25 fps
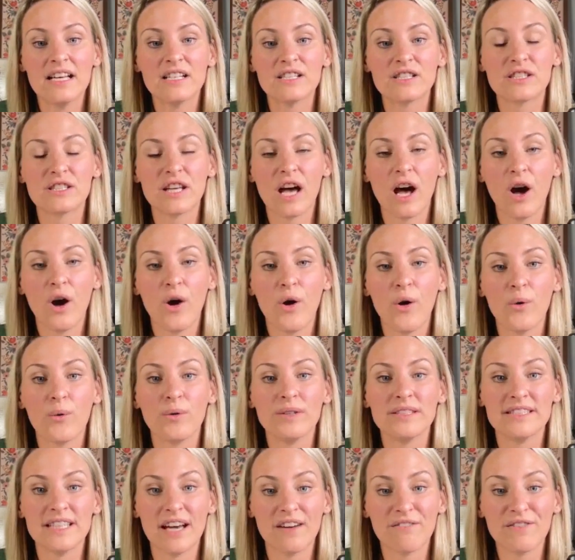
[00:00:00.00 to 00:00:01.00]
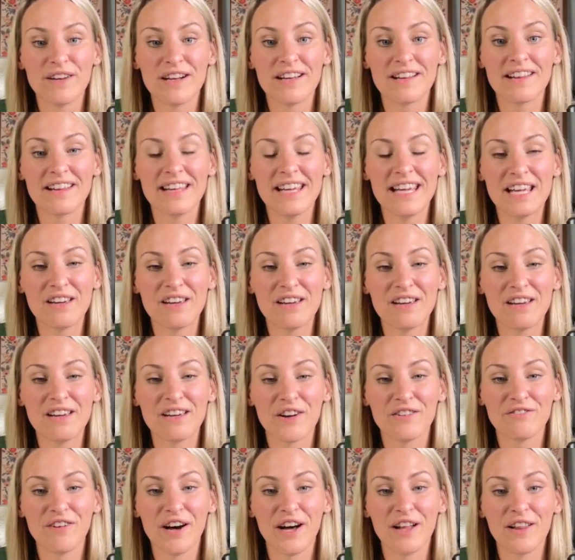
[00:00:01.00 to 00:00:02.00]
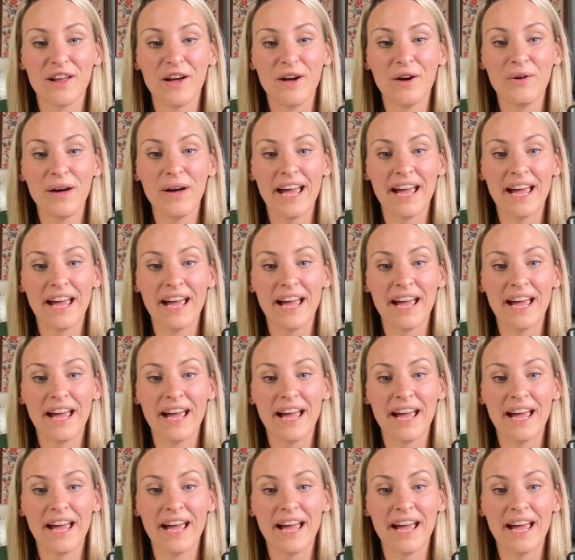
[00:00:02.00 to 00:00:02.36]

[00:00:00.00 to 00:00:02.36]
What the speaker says: So definitely give her a follow.